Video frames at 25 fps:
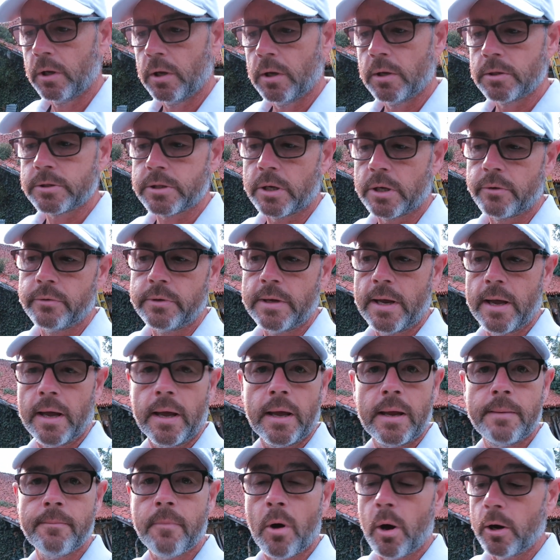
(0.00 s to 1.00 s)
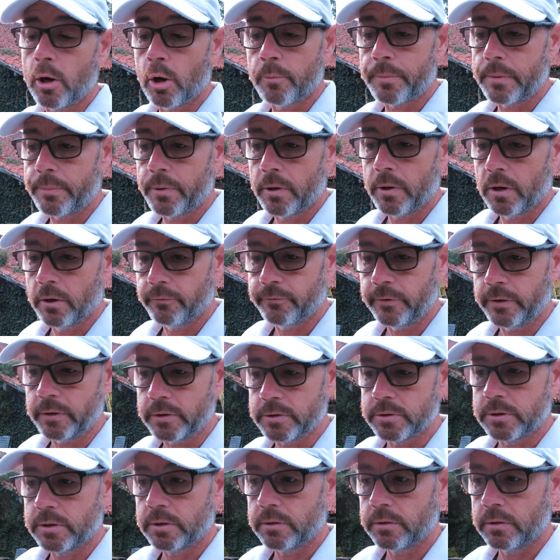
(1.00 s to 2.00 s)
So yeah, it might not be
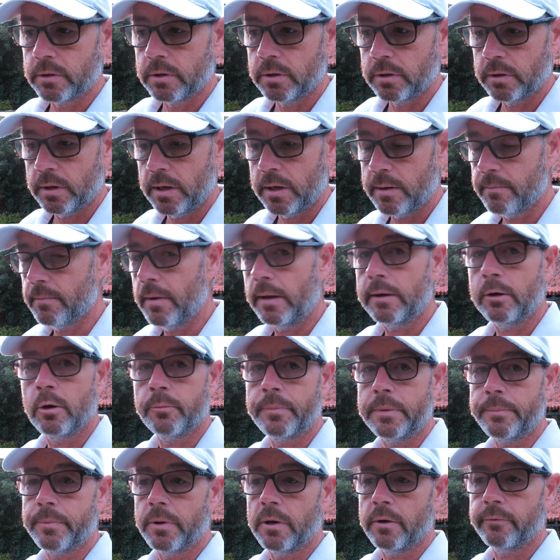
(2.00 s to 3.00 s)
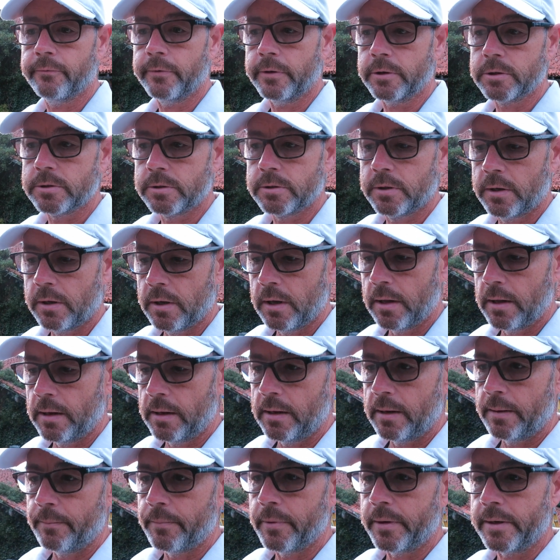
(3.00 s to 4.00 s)
perfect. It may not be perfect,
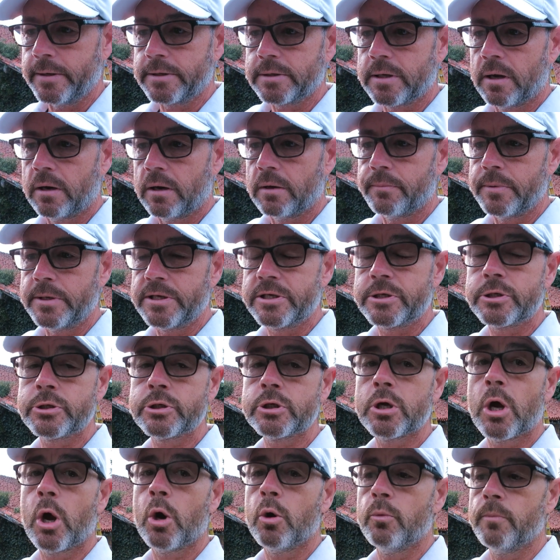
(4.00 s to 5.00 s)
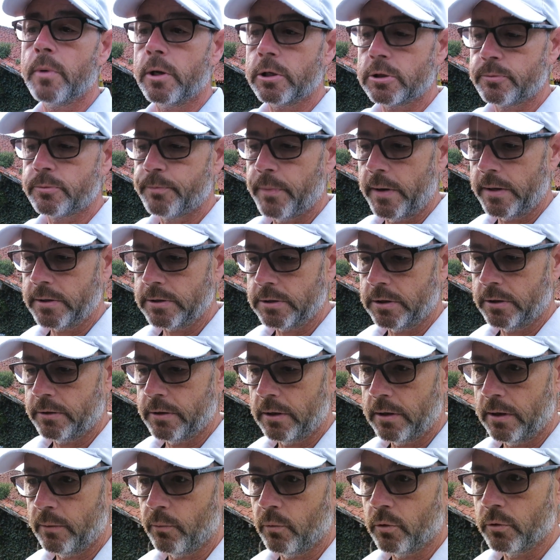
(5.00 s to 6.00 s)
but it's going to be so much better
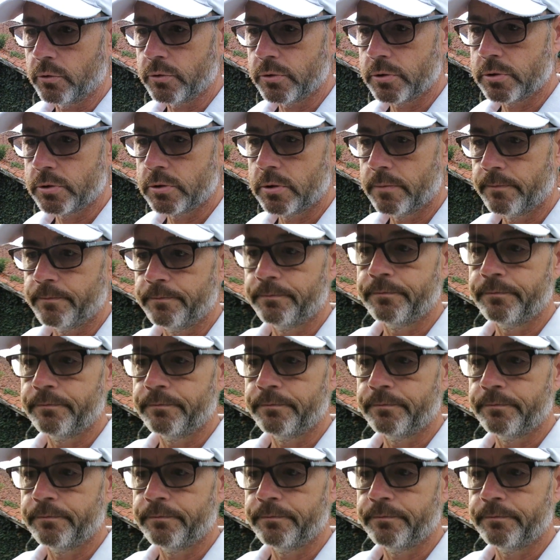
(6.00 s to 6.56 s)
than it was.